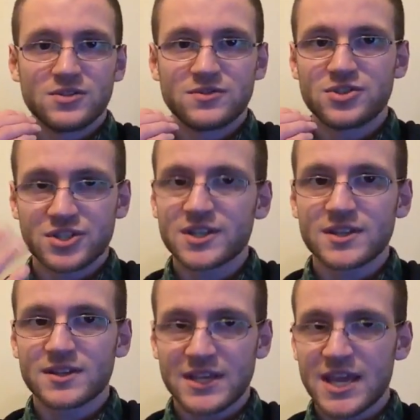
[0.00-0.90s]
just
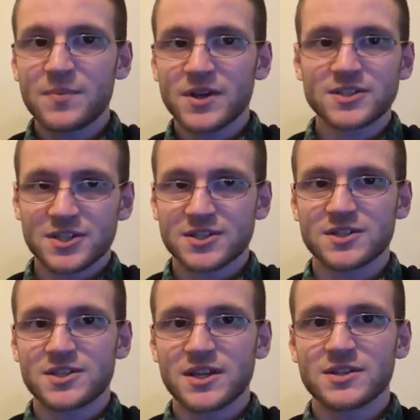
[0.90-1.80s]
keep
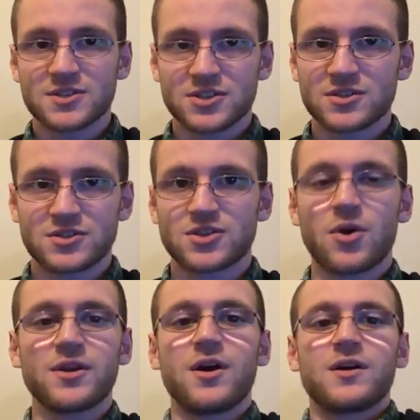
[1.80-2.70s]
consistency and
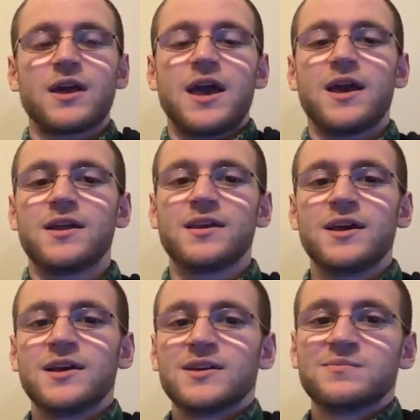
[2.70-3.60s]
start young, and
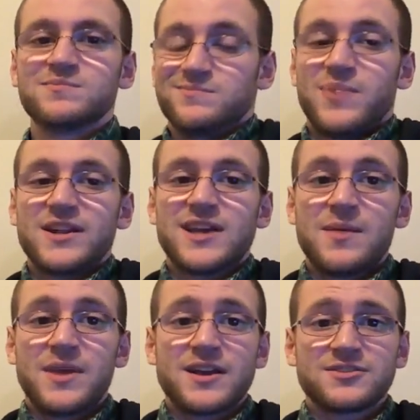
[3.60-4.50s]
by the
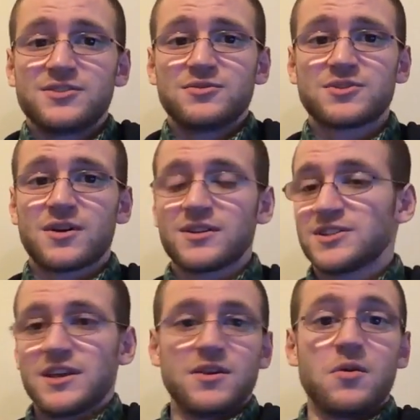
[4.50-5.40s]
time you actually do start, let's
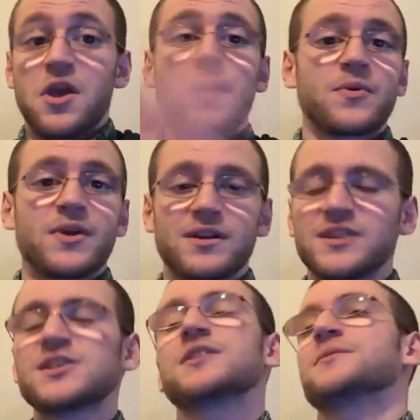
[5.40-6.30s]
say, you know, you upgrade,
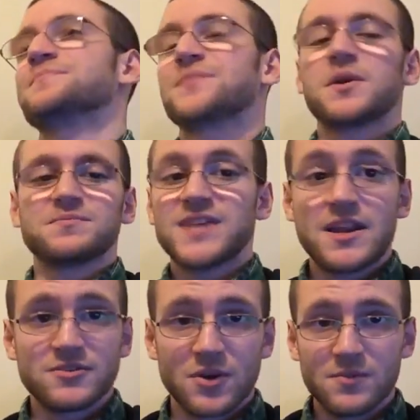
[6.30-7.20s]
let's say you're, you know, 10
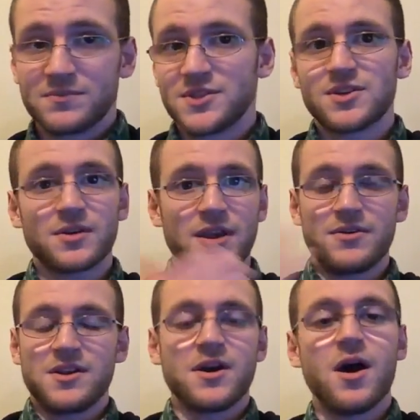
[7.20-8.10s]
years old, you start
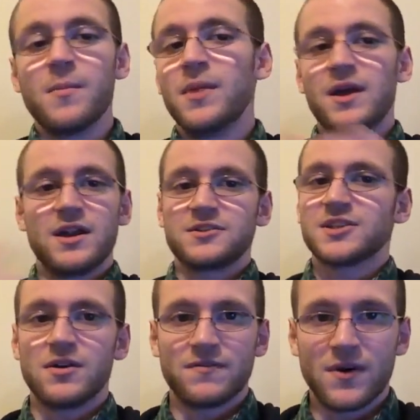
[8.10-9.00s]
carrying your gum and your
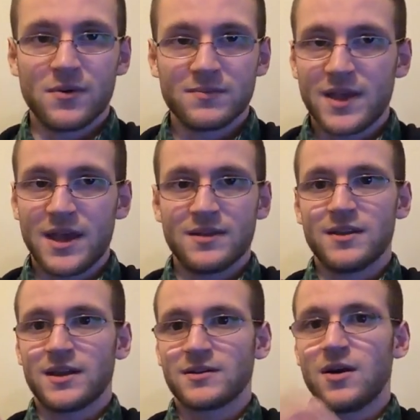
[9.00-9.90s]
cell phone and
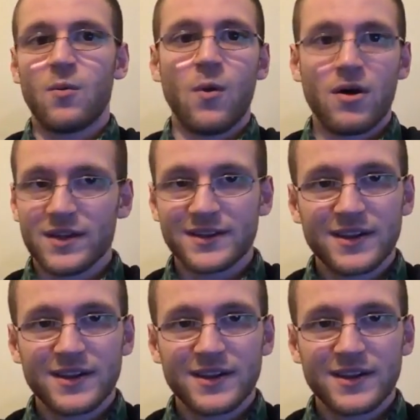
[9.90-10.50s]
like a wallet.